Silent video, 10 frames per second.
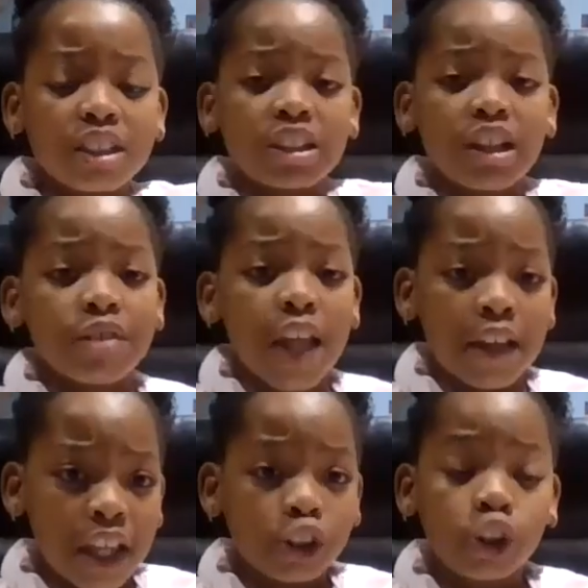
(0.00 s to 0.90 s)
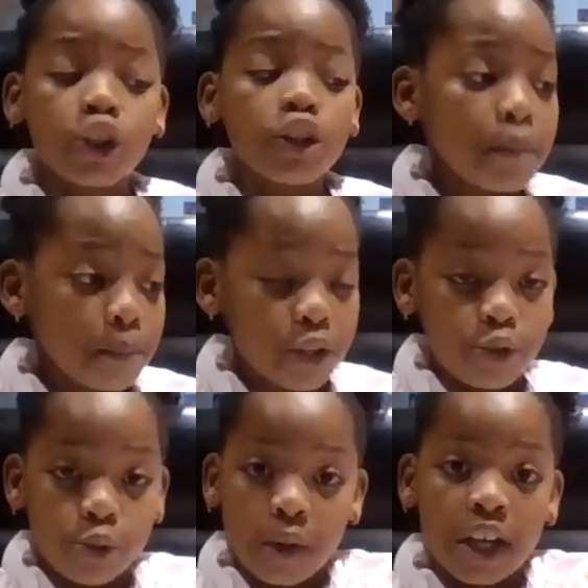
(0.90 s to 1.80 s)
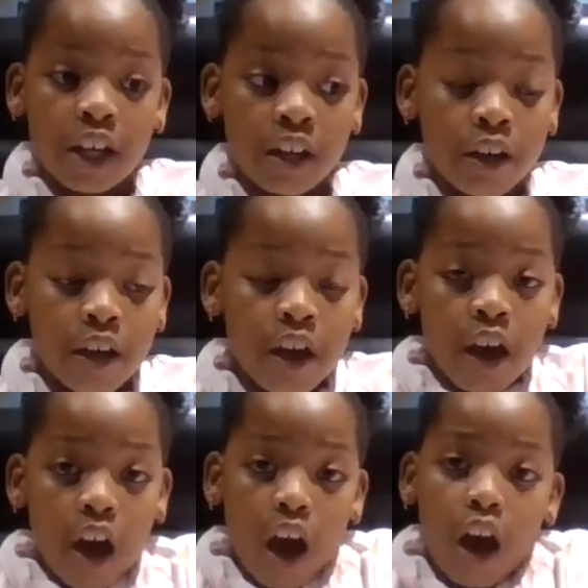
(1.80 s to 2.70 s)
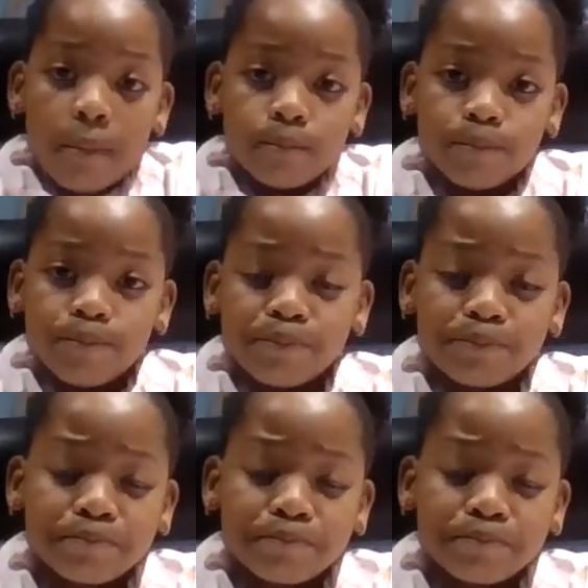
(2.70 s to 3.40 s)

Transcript: stuff that they shouldn't be doing. And